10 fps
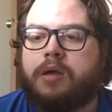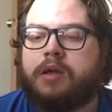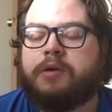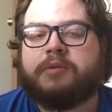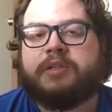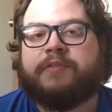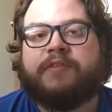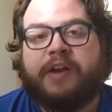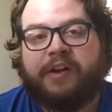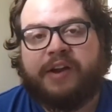It was a
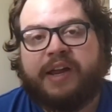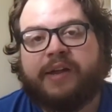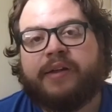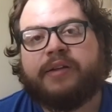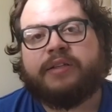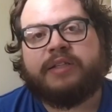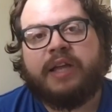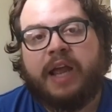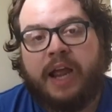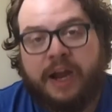very
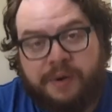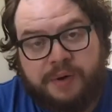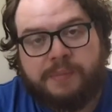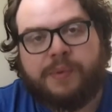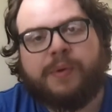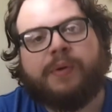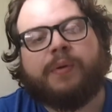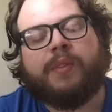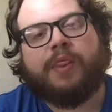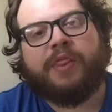terrible
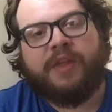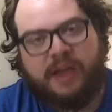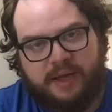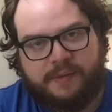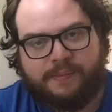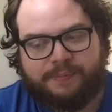thing.